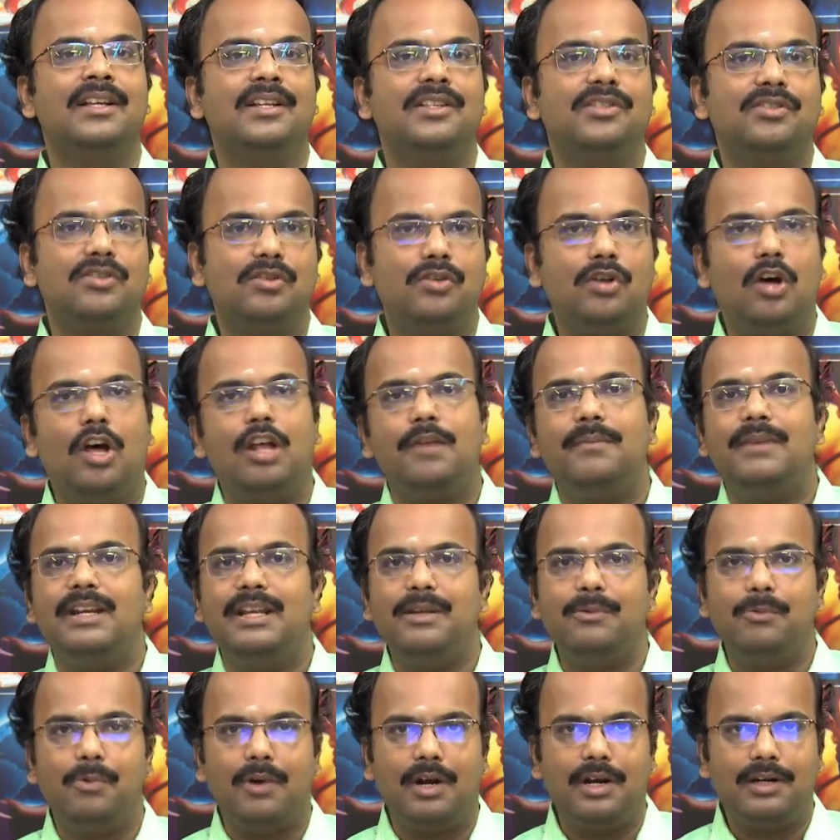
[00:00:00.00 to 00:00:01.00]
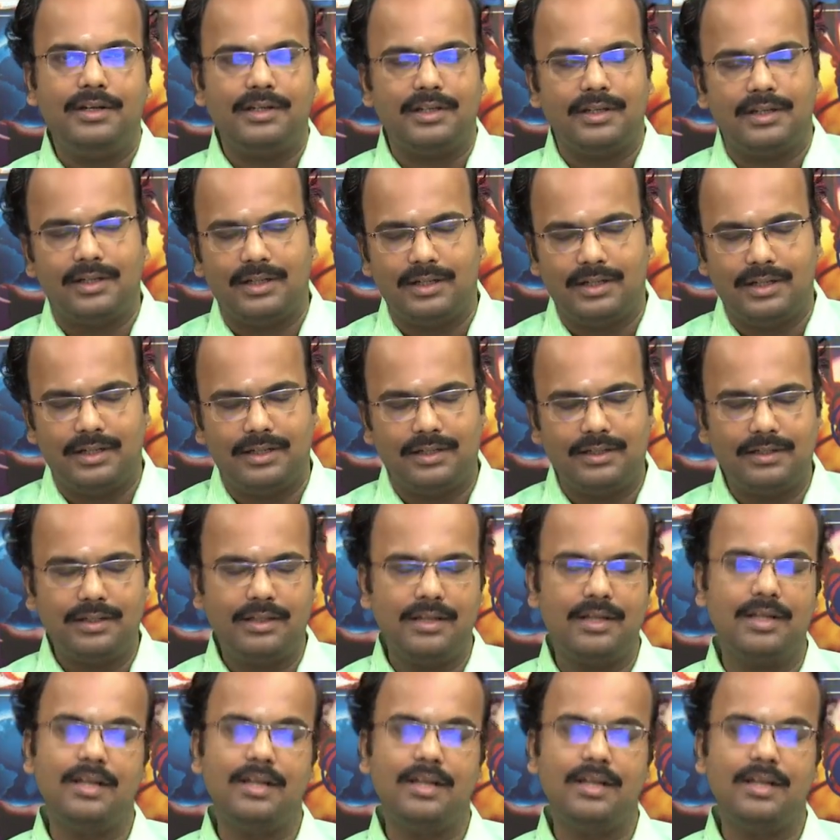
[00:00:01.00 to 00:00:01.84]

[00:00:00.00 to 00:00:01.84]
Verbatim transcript: So, normally what uh,